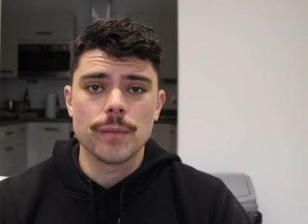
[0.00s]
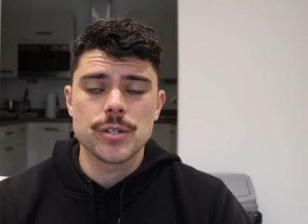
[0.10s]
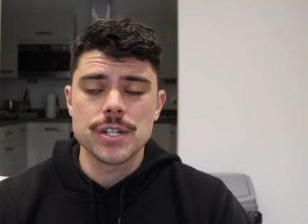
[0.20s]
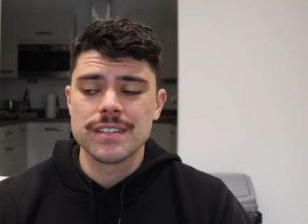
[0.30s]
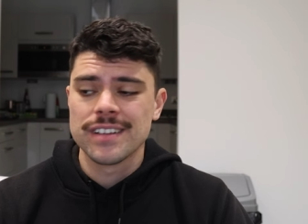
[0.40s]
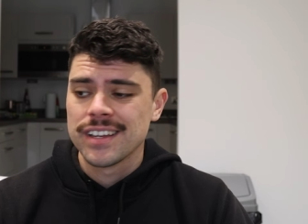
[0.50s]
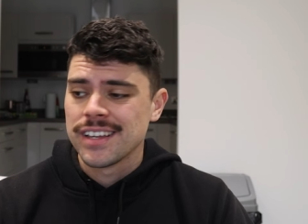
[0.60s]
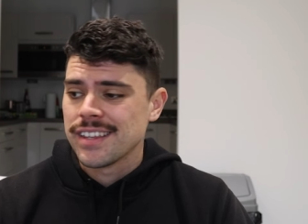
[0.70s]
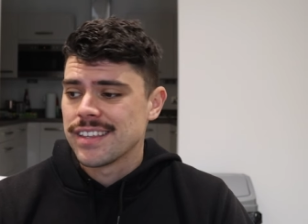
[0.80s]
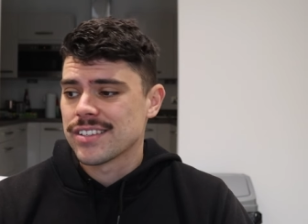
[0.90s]
option.
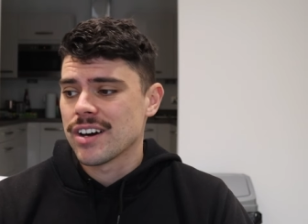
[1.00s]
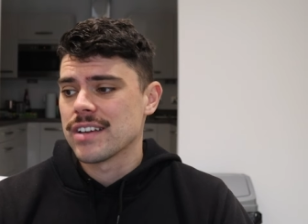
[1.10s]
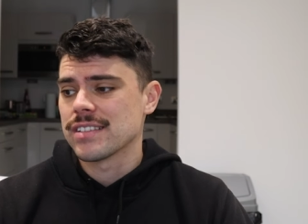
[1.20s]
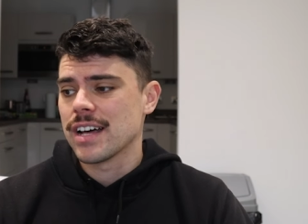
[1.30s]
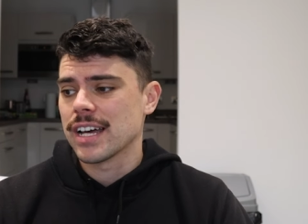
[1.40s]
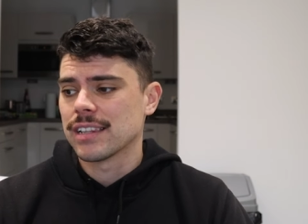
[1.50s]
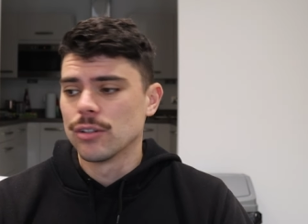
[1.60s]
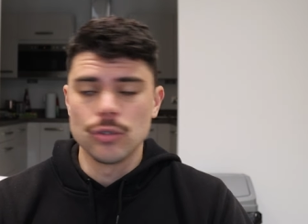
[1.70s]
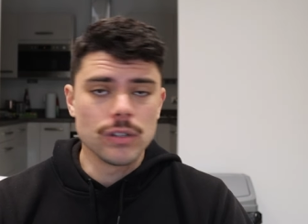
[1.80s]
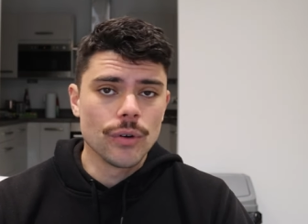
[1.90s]
There's guys like
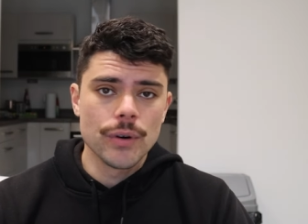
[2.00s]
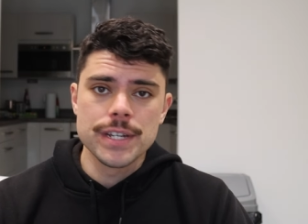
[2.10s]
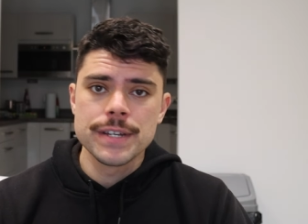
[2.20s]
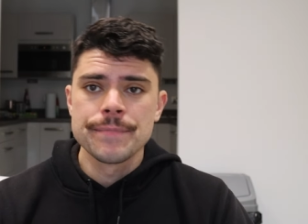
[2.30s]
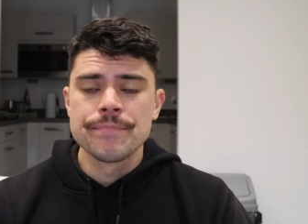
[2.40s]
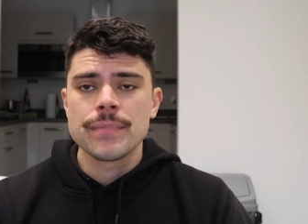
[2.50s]
Luke Lloyd.